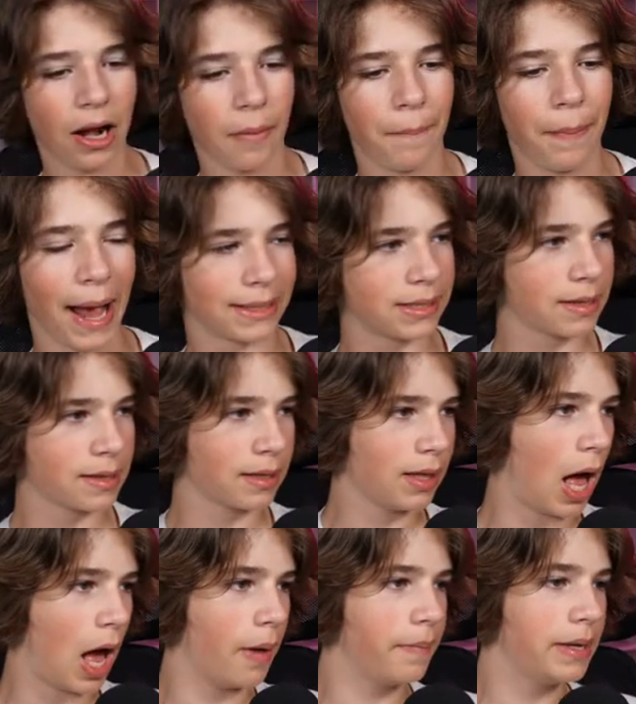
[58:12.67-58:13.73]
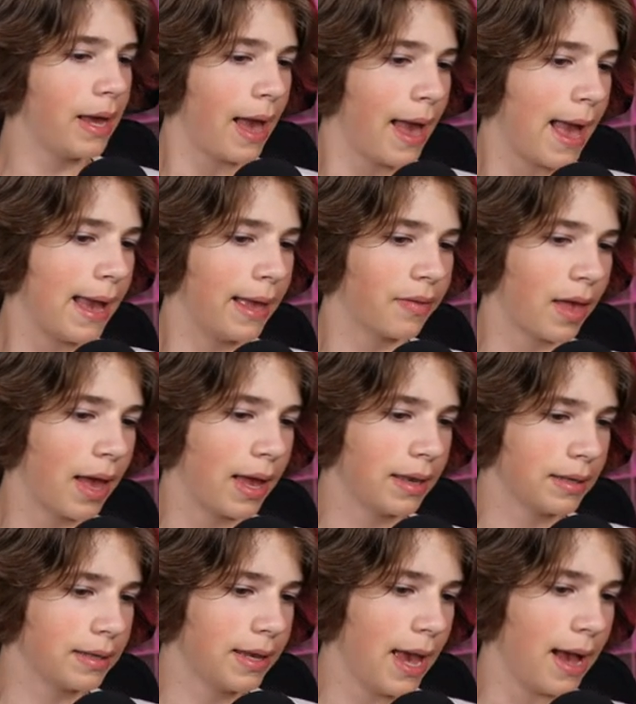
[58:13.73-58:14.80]
back to the lobby, and
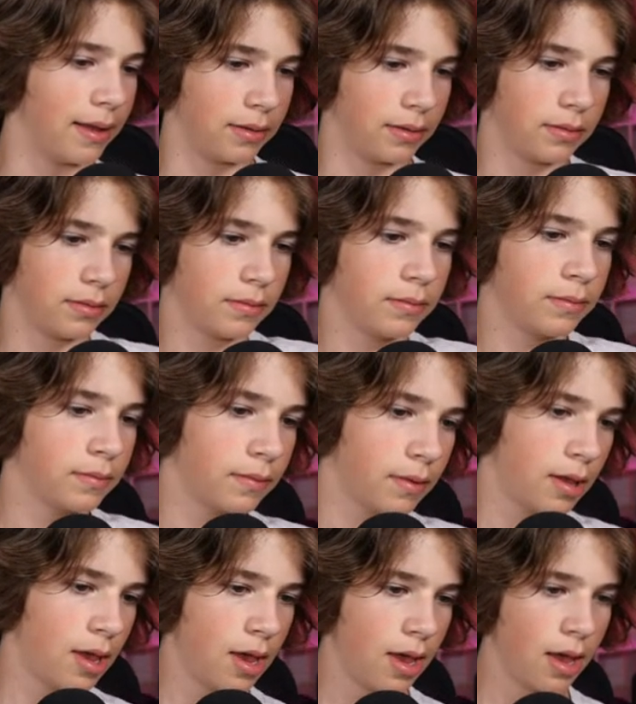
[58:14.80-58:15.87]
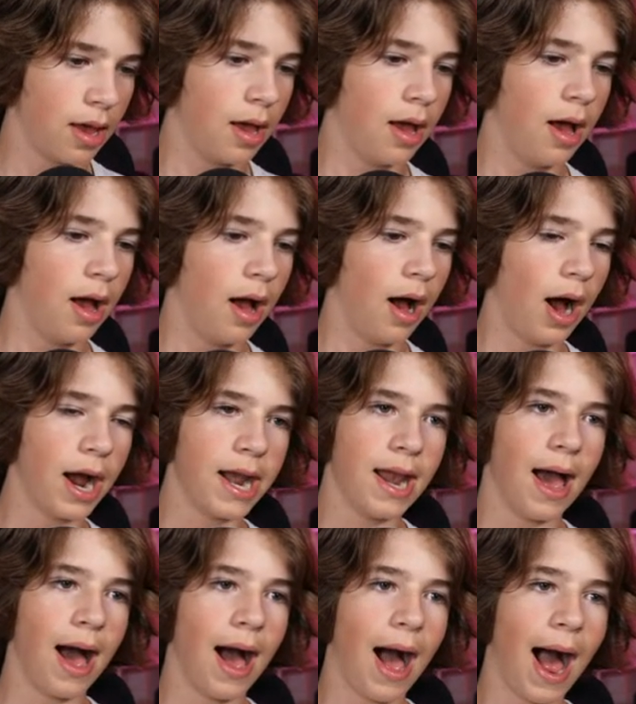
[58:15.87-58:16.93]
then, yeah. Alright,
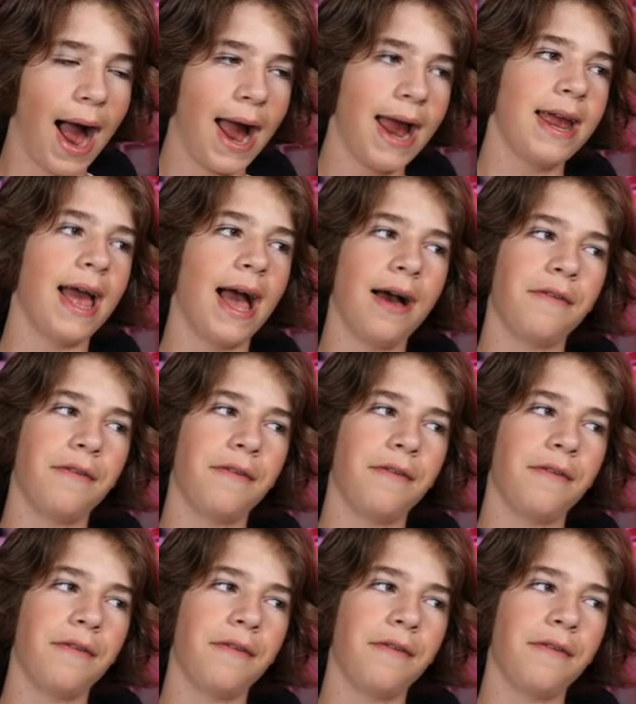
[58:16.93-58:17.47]
I have an